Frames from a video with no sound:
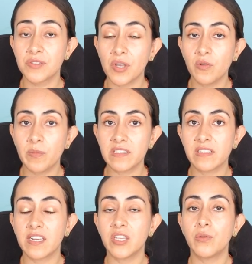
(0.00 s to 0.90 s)
So
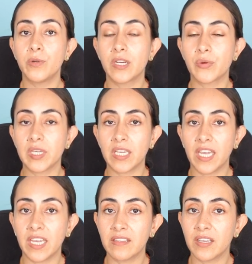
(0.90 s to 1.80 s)
basically you will
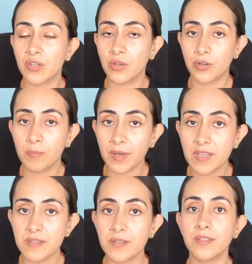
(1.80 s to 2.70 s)
create your
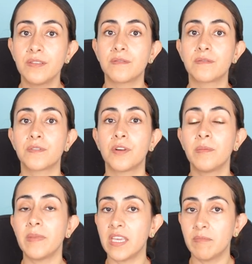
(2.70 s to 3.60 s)
puzzle
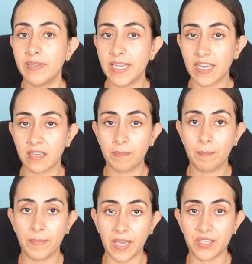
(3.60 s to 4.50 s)
from a blank
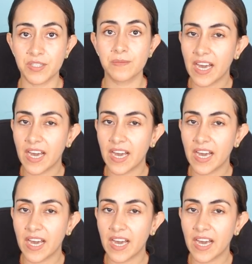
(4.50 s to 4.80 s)
page.